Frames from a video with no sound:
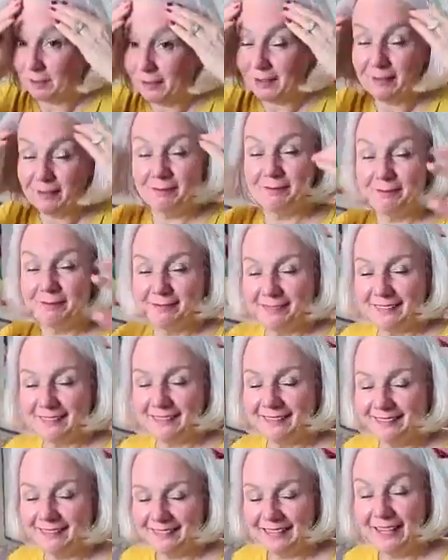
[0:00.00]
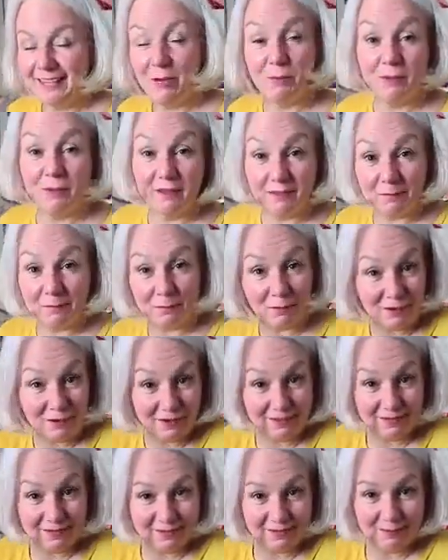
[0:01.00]
week. It'll be a
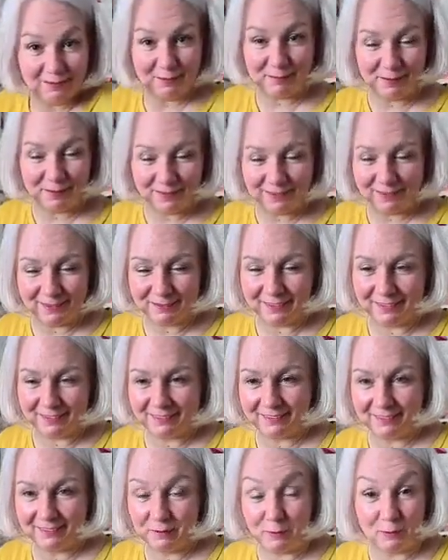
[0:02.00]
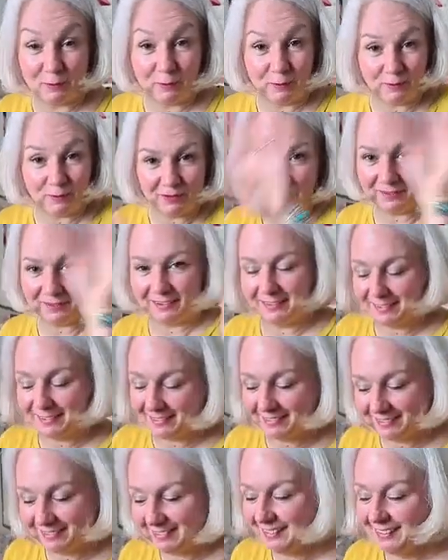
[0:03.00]
surprise for both of us, or for all of
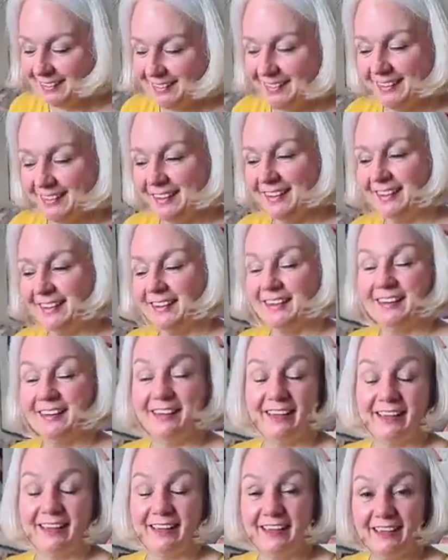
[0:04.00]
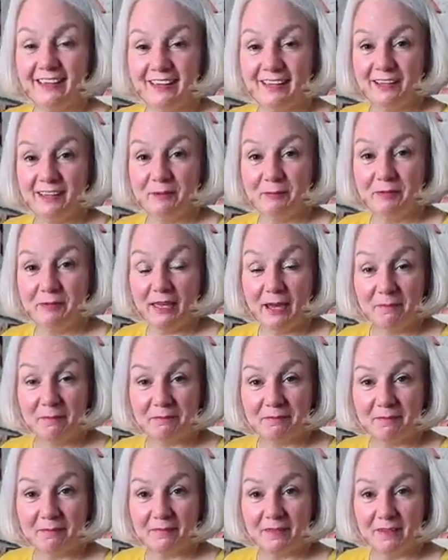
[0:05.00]
us. Yeah.
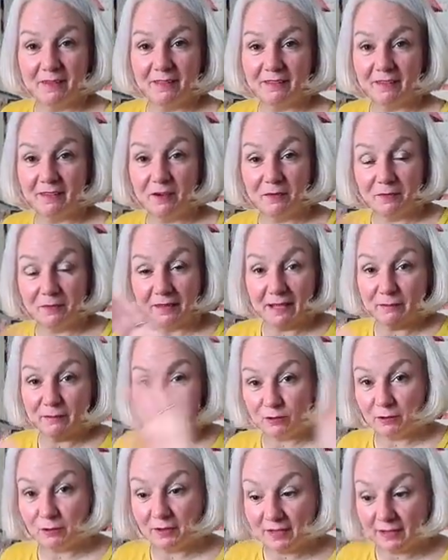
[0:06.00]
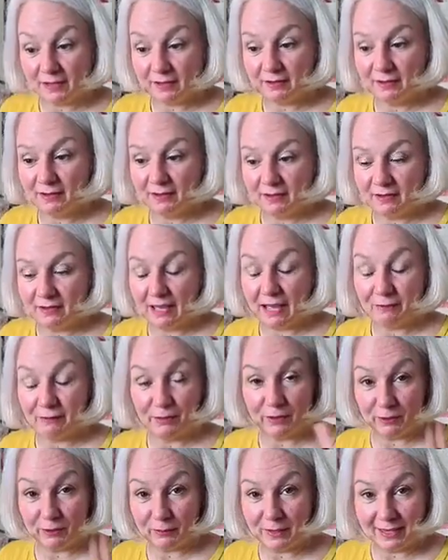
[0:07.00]
So thanks for joining. Have
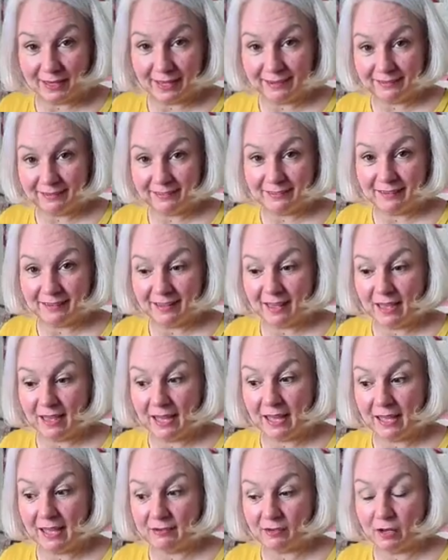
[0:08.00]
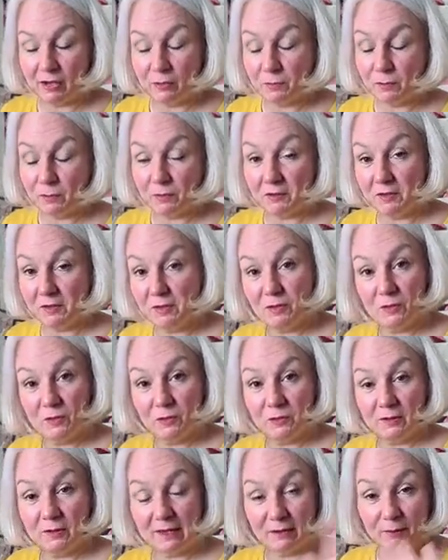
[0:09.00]
a good weekend, and I will see
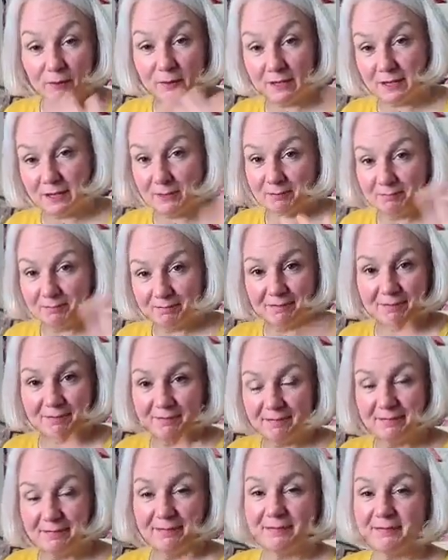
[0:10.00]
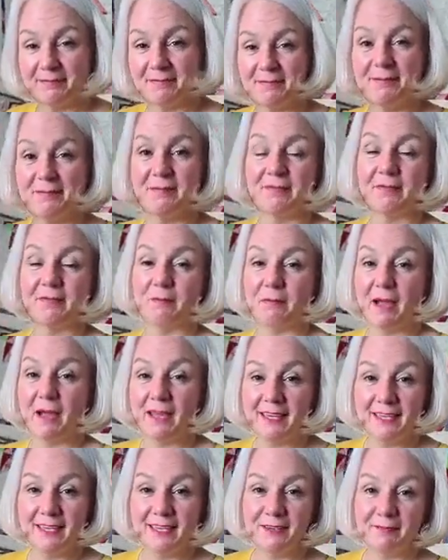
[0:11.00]
you next week.
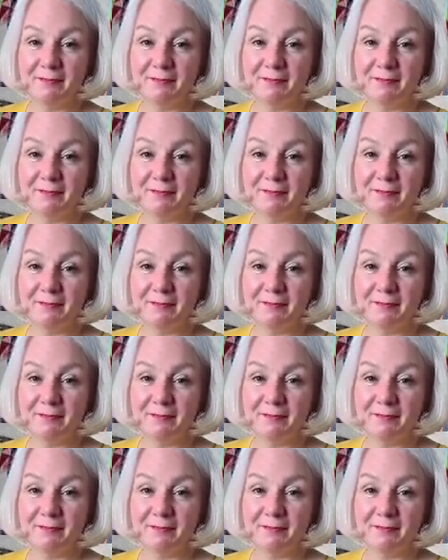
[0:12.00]
Bye.